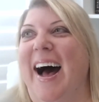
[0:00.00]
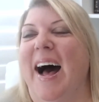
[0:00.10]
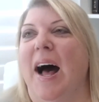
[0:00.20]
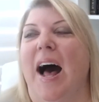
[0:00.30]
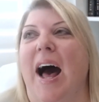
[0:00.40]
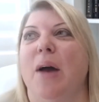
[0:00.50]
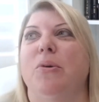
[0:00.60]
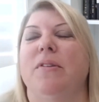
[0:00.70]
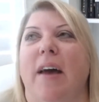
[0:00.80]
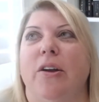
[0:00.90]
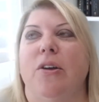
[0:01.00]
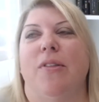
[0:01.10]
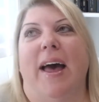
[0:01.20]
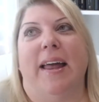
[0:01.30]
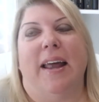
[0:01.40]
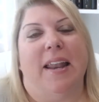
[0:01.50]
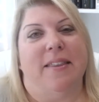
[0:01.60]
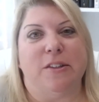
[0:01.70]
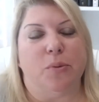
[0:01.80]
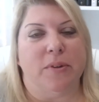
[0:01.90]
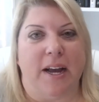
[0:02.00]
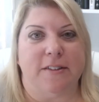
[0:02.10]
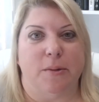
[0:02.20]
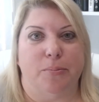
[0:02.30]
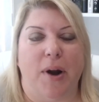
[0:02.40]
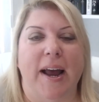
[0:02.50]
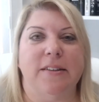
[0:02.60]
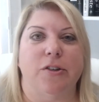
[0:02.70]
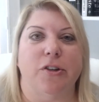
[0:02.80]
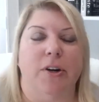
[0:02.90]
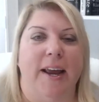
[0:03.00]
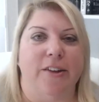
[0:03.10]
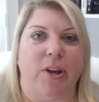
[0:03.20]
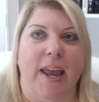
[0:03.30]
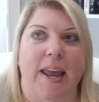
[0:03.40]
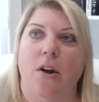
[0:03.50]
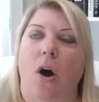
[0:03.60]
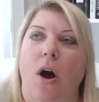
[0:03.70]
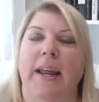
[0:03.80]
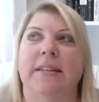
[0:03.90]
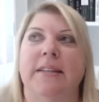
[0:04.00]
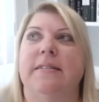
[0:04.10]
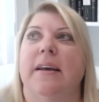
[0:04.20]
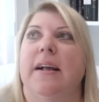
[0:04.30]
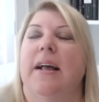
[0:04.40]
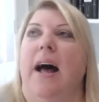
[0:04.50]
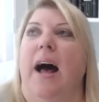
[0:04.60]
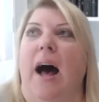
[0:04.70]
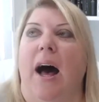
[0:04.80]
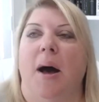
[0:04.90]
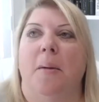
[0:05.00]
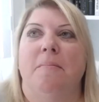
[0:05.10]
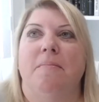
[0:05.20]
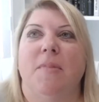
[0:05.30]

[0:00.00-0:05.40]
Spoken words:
I will tell you that, and this will not surprise your educated audience, I